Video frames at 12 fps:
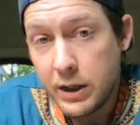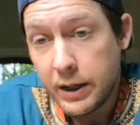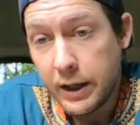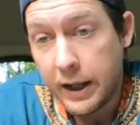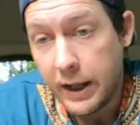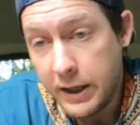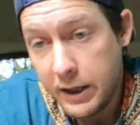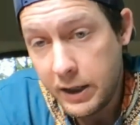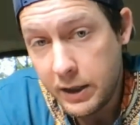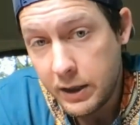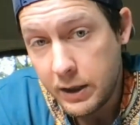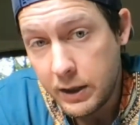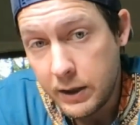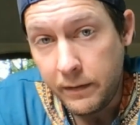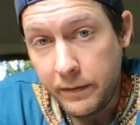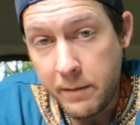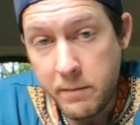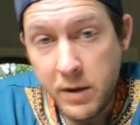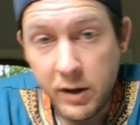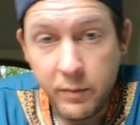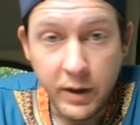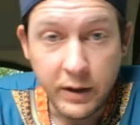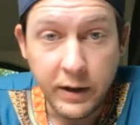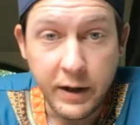hated that made
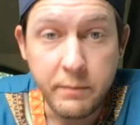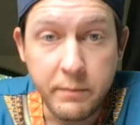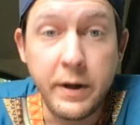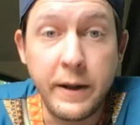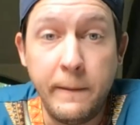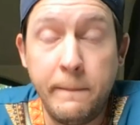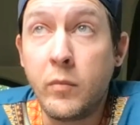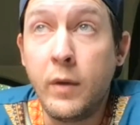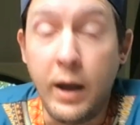me a lot of money.